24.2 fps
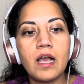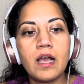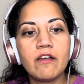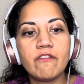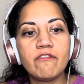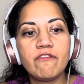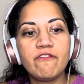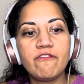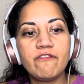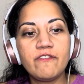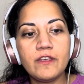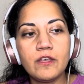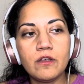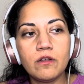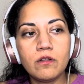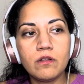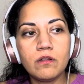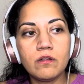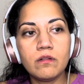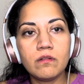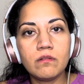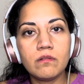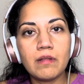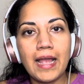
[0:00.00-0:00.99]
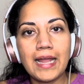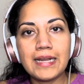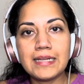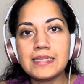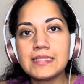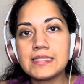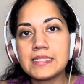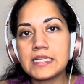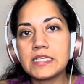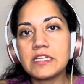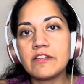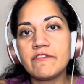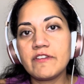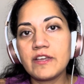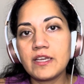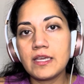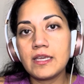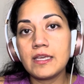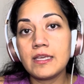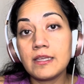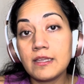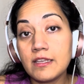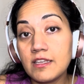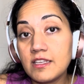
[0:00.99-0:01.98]
feel any
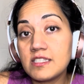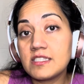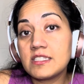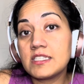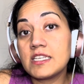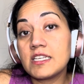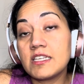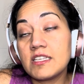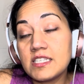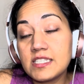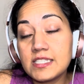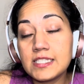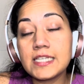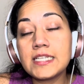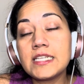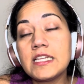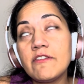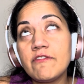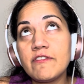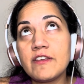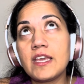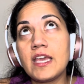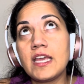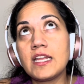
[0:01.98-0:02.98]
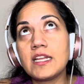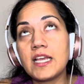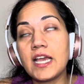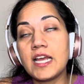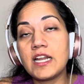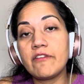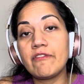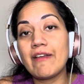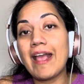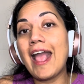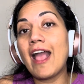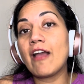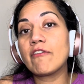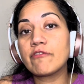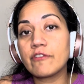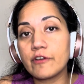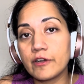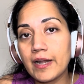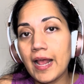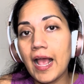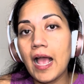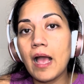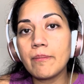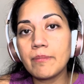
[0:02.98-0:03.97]
significant kind of
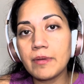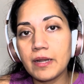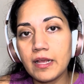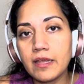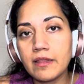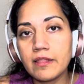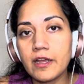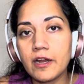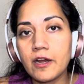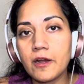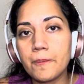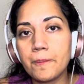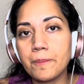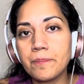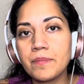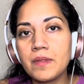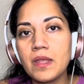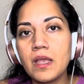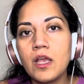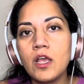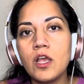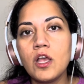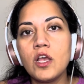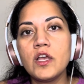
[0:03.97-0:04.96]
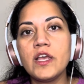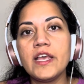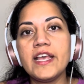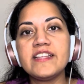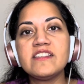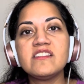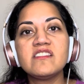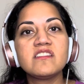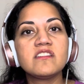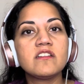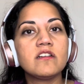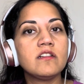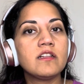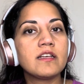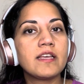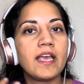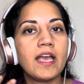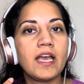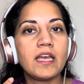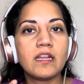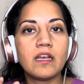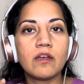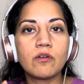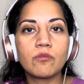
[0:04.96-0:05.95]
effort happening there. It's still,
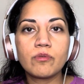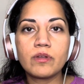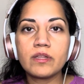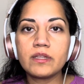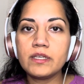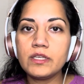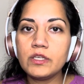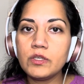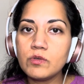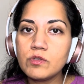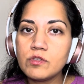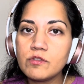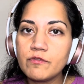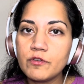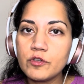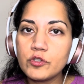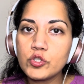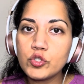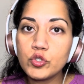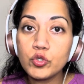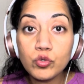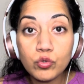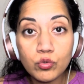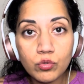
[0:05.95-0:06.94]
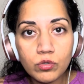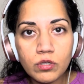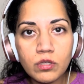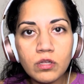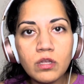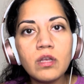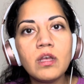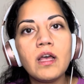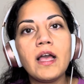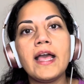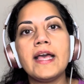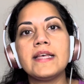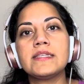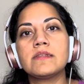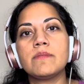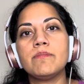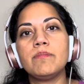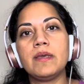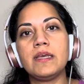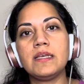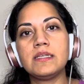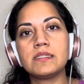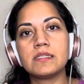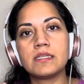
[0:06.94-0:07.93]
again, a really useful tool as a
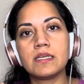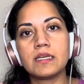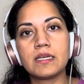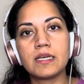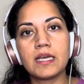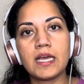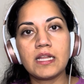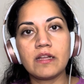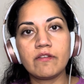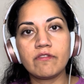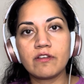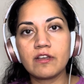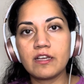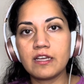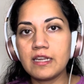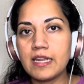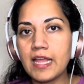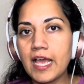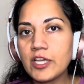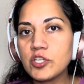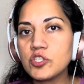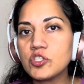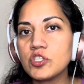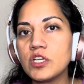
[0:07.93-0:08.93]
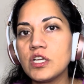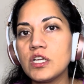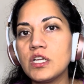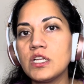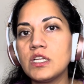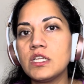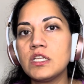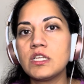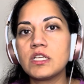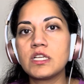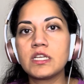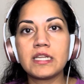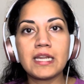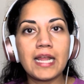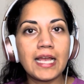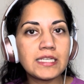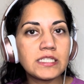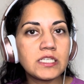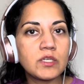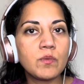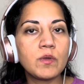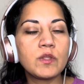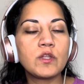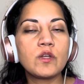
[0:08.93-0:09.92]
basic kind of
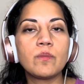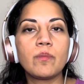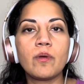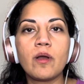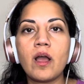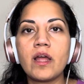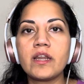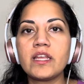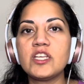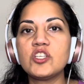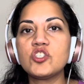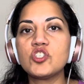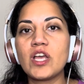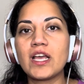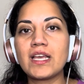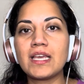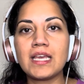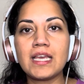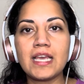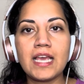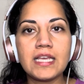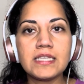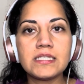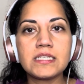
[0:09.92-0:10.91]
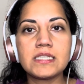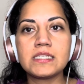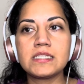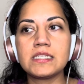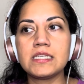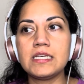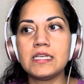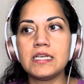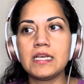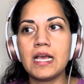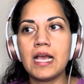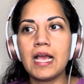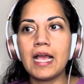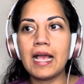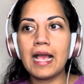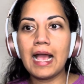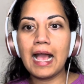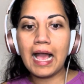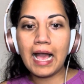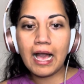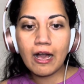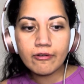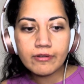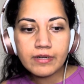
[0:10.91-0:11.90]
connecting with your body, checking in to see,
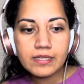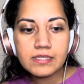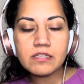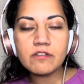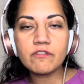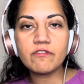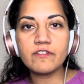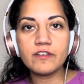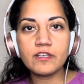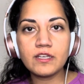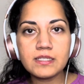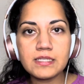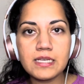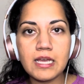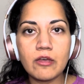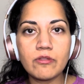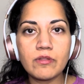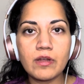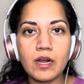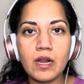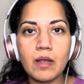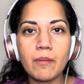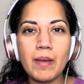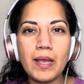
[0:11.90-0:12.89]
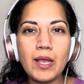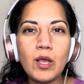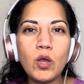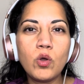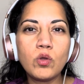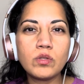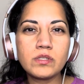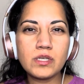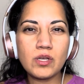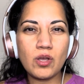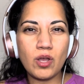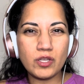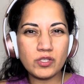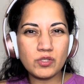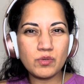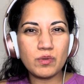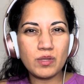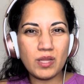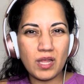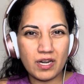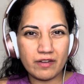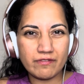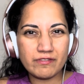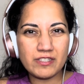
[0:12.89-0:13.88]
how does it feel down there? Am I holding on to a
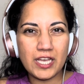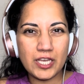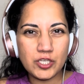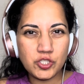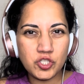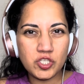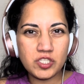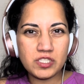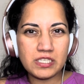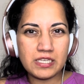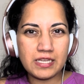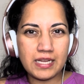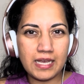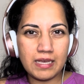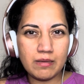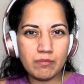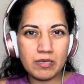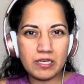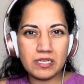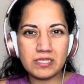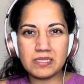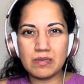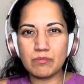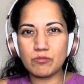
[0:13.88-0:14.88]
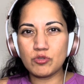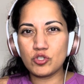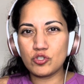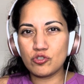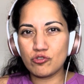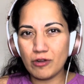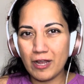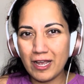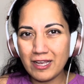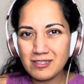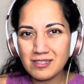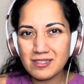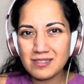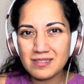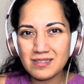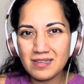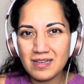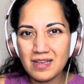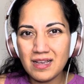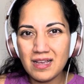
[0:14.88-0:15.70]
lot of tension today because I'm stressed?